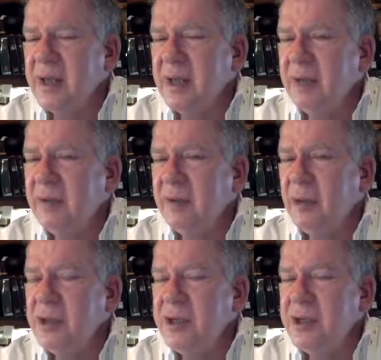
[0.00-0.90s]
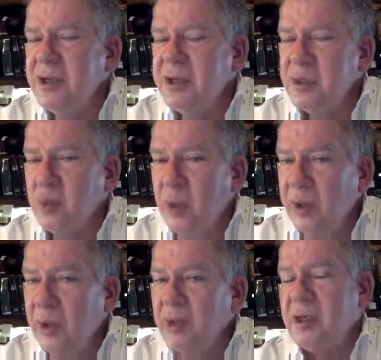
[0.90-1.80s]
And even though Jesus is
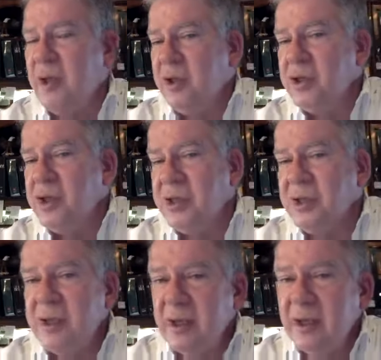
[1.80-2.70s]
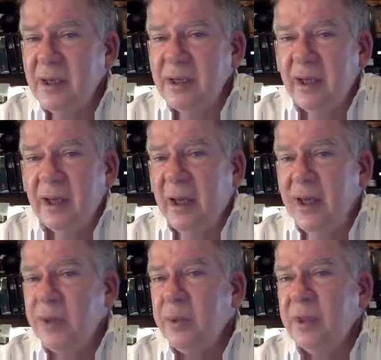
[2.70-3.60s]
with us, Jesus is
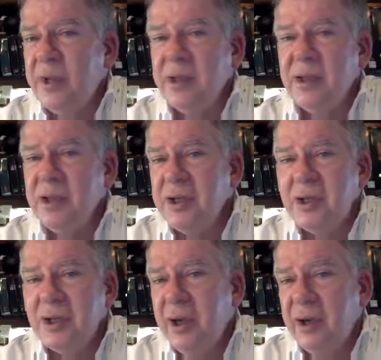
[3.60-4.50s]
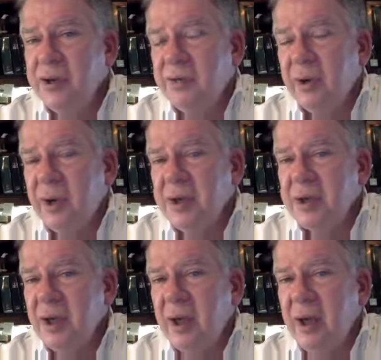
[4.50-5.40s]
engaged with us, and Jesus cares for us,